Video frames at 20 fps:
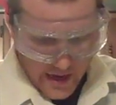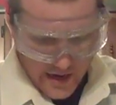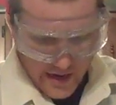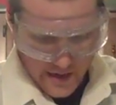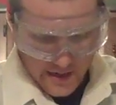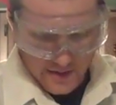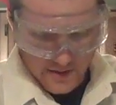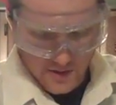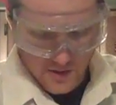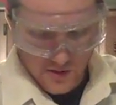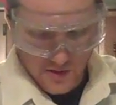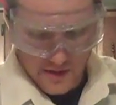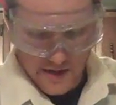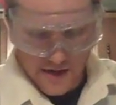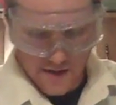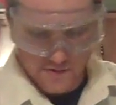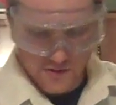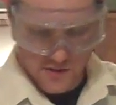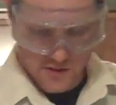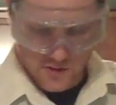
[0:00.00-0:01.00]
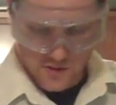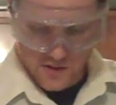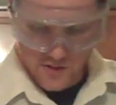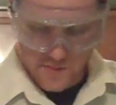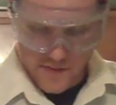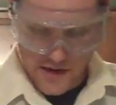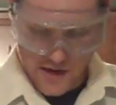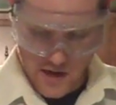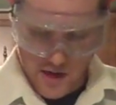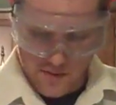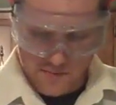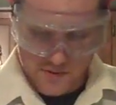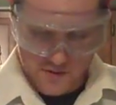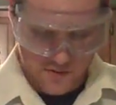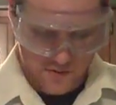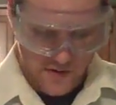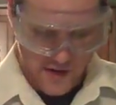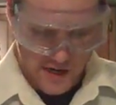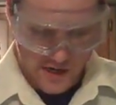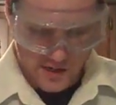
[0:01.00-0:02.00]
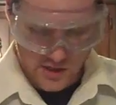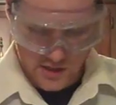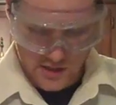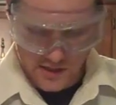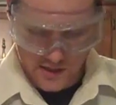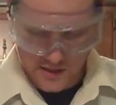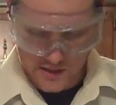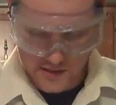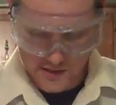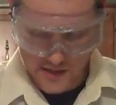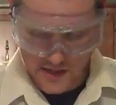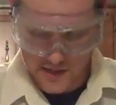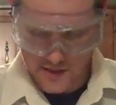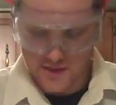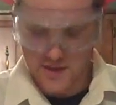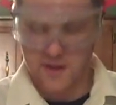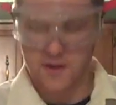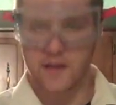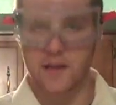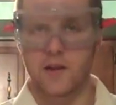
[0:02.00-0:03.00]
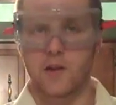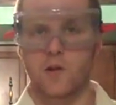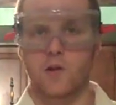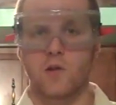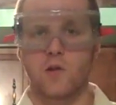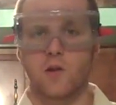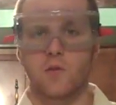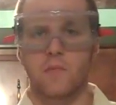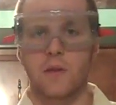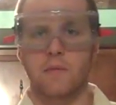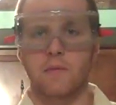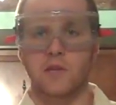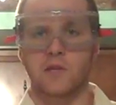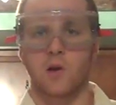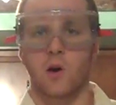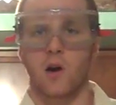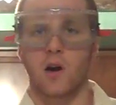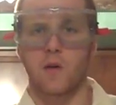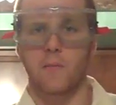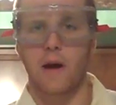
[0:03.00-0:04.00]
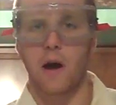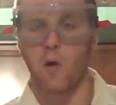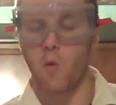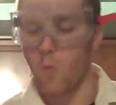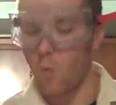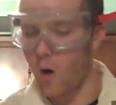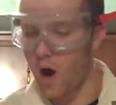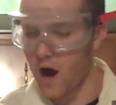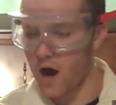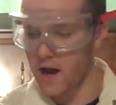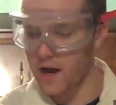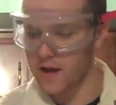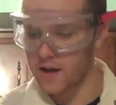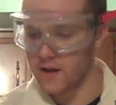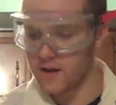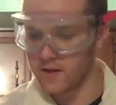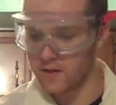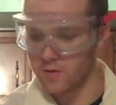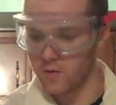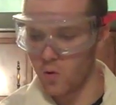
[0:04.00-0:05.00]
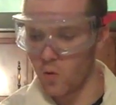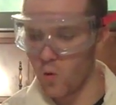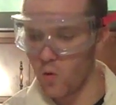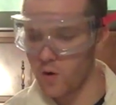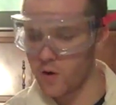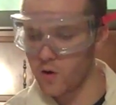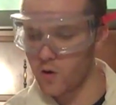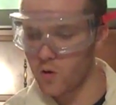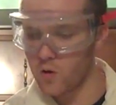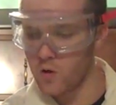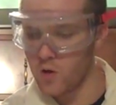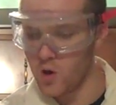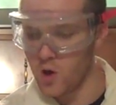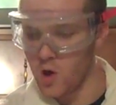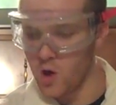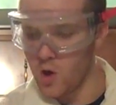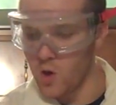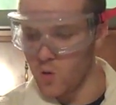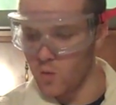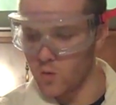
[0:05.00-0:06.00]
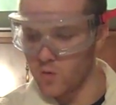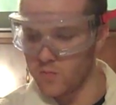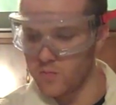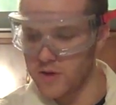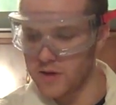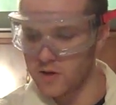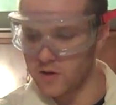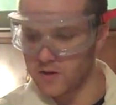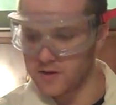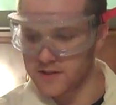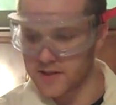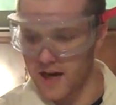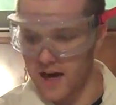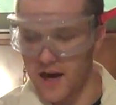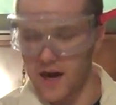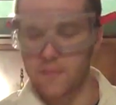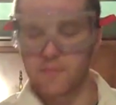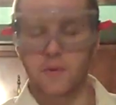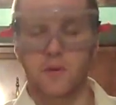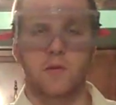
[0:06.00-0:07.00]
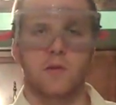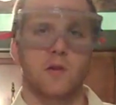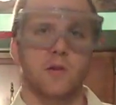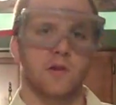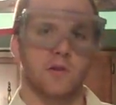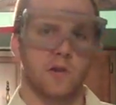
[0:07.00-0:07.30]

And you could have the students make observations, and then here you can maybe talk about why the oil would be on top, and you